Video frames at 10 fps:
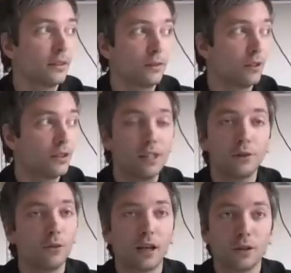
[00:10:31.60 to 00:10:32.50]
We still
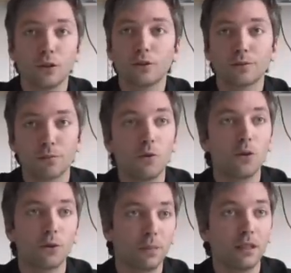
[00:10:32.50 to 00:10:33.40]
do, like, a lot of
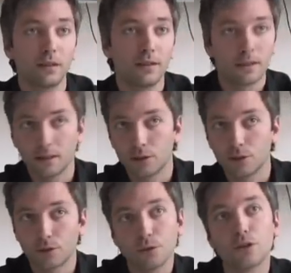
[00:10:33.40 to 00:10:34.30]
smaller pieces in the
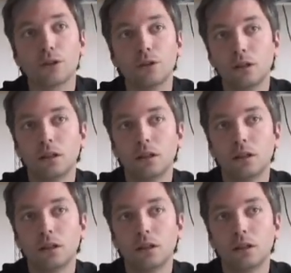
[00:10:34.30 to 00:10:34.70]
studio.